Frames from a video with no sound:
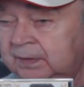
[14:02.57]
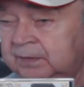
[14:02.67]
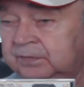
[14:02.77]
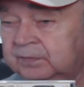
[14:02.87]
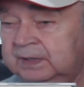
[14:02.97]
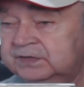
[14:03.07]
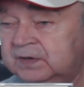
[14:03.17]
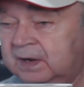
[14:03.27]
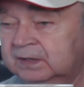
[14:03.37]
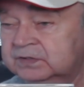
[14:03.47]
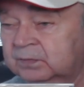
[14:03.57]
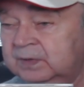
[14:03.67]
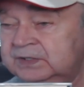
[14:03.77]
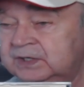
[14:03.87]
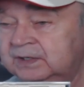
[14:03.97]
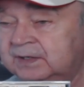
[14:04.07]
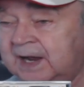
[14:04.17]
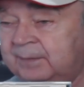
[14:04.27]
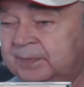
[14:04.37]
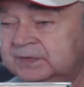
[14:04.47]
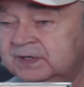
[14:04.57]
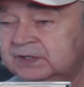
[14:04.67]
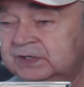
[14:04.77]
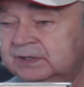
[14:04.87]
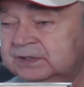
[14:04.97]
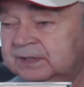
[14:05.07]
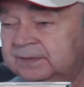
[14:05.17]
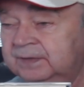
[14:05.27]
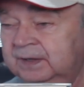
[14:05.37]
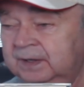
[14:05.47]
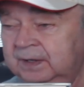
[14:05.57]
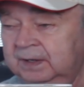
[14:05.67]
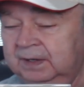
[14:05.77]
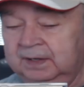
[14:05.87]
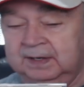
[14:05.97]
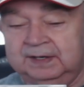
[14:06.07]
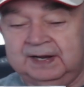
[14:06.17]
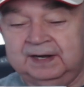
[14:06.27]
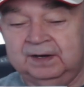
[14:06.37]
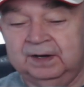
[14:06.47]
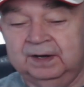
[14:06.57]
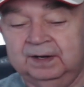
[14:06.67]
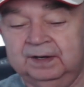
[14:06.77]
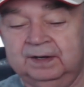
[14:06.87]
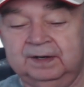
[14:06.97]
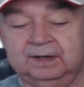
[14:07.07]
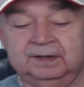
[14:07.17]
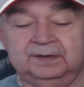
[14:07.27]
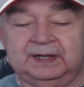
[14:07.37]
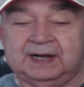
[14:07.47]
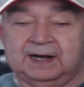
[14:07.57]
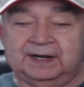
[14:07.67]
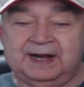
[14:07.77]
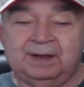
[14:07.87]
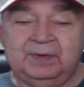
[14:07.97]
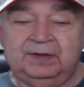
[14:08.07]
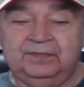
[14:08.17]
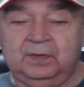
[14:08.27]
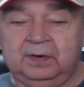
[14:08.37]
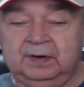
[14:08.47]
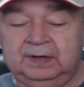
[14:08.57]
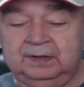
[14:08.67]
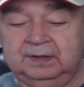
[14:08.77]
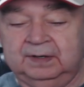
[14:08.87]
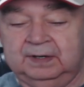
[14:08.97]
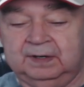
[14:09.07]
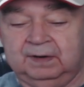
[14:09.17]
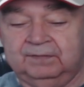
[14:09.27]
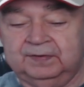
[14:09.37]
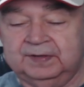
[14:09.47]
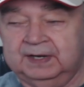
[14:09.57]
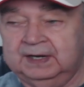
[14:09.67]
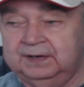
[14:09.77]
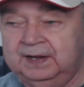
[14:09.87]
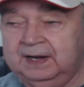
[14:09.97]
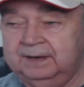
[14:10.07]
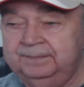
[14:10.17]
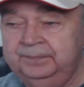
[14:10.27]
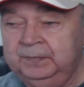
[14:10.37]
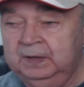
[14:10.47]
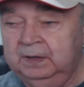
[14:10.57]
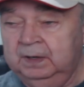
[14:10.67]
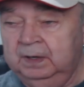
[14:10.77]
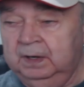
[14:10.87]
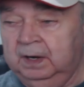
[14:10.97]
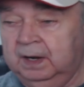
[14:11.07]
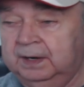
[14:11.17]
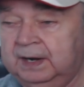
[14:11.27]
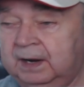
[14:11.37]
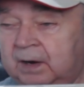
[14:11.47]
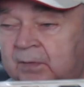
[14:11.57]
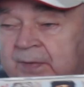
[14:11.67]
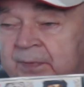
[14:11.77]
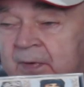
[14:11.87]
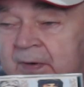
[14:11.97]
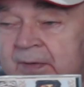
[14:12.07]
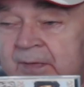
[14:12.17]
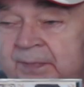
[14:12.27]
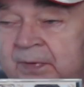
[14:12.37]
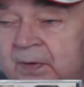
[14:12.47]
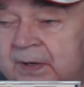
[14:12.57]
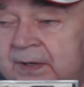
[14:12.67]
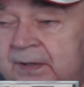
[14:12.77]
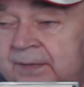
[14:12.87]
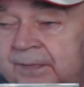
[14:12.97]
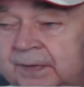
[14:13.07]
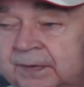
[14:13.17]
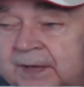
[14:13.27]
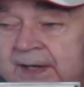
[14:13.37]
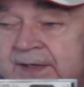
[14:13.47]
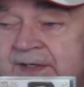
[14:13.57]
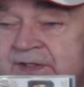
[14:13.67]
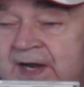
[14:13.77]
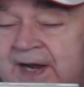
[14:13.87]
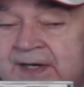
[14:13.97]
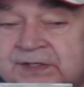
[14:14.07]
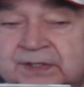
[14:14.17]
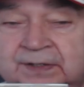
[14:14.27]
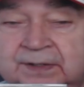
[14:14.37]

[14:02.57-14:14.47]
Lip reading: 3 songs reaching top positions, and then they got an Emmy for it and everything. And then a reporter reported that these guys